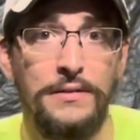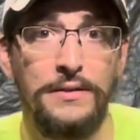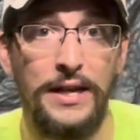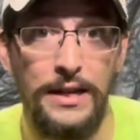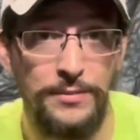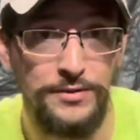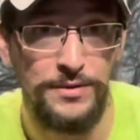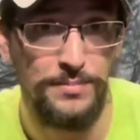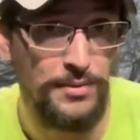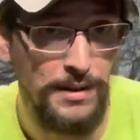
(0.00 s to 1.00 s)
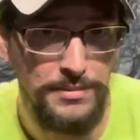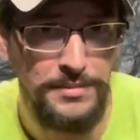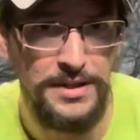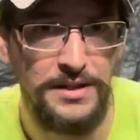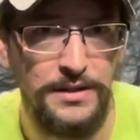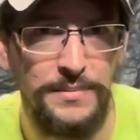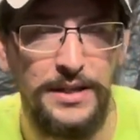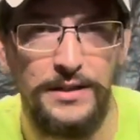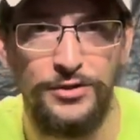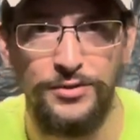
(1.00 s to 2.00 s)
cables are probably going to be
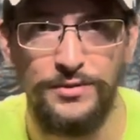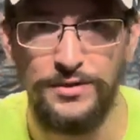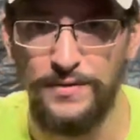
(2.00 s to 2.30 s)
an issue as